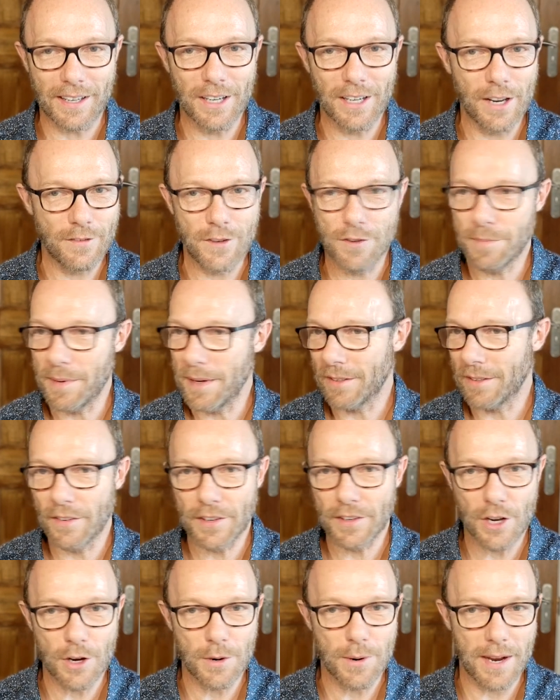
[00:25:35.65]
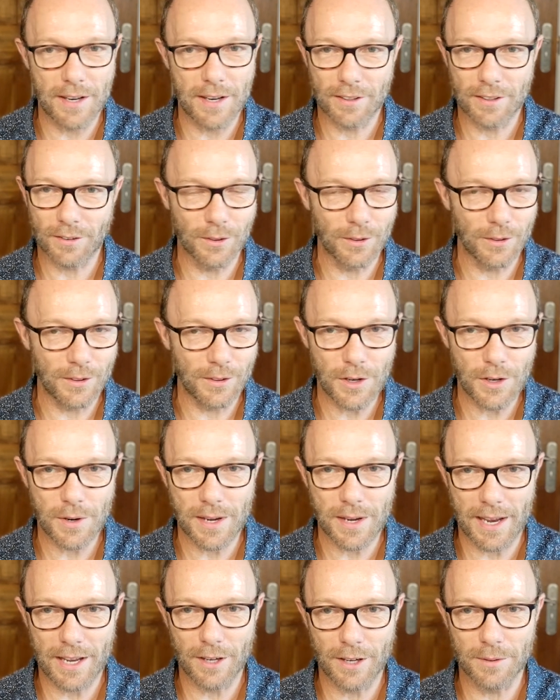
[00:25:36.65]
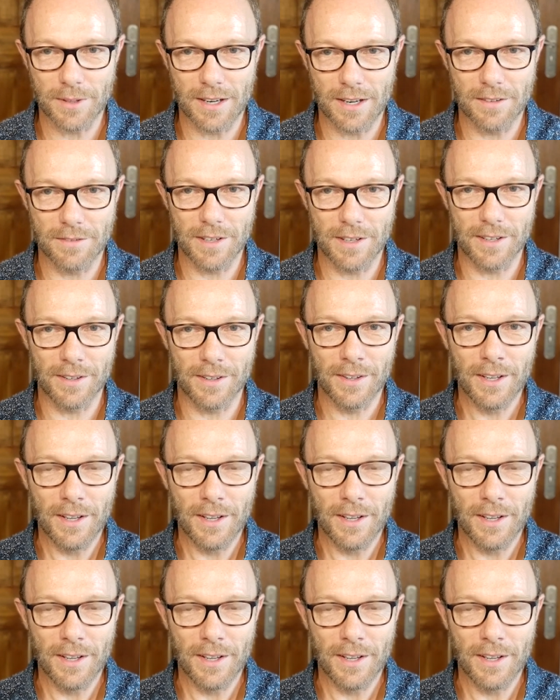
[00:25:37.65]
if you've been to the US or UK or whatever,